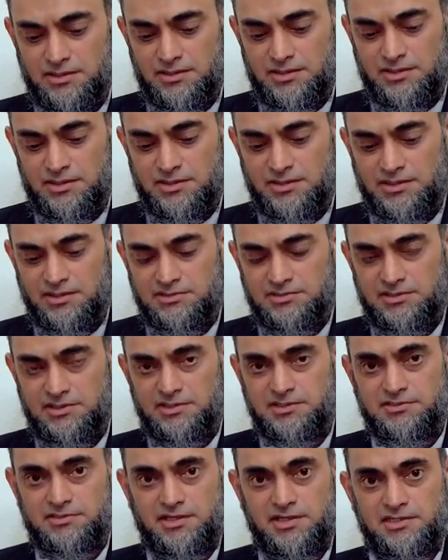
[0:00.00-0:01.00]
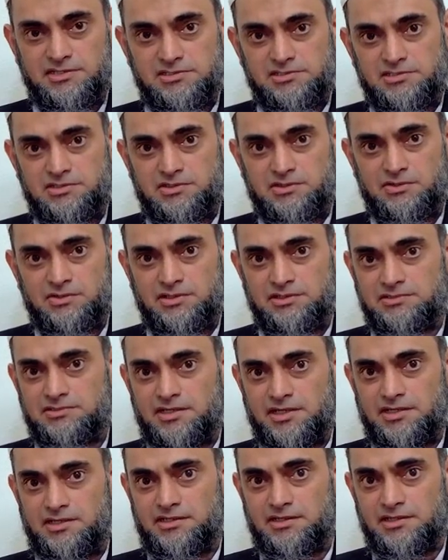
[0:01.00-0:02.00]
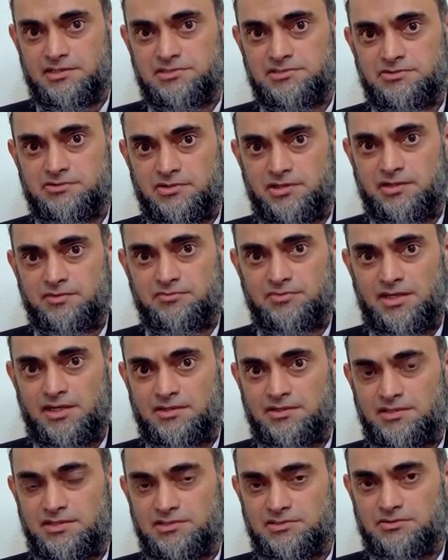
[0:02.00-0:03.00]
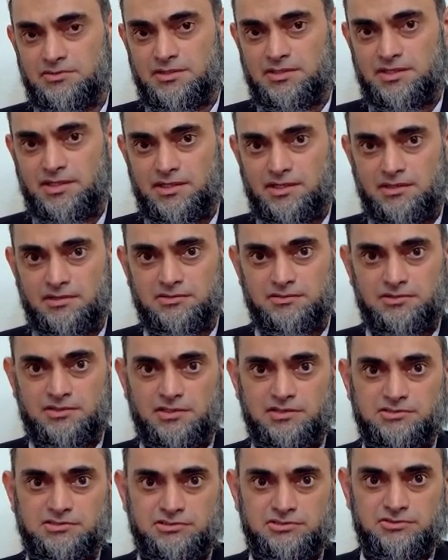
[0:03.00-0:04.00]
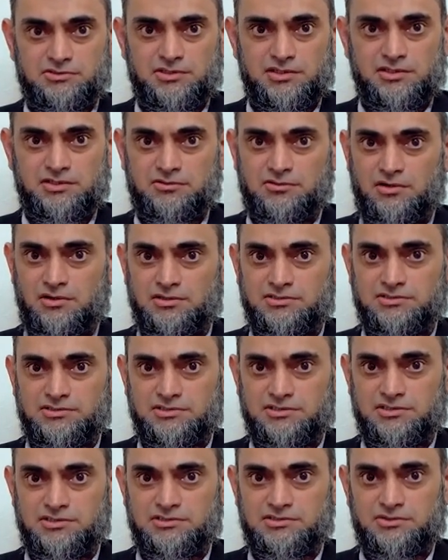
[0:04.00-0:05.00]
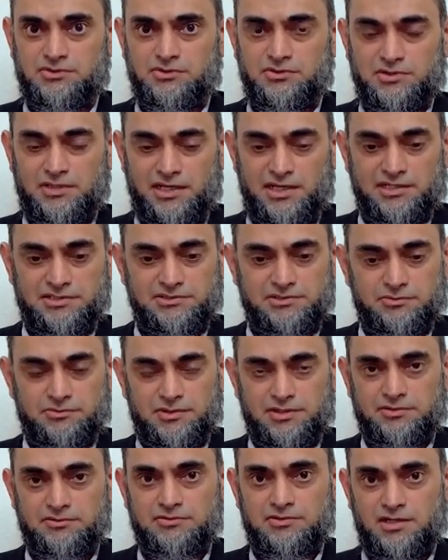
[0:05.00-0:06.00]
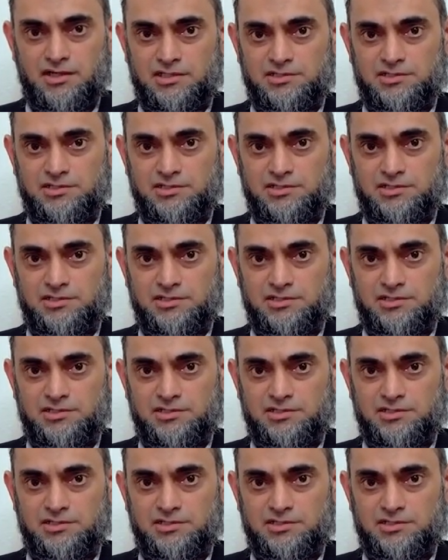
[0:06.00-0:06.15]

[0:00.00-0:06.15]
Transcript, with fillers: uh, is in a danger. It's getting extreme that he's gonna get unconscious, unconscious, or he has to run to the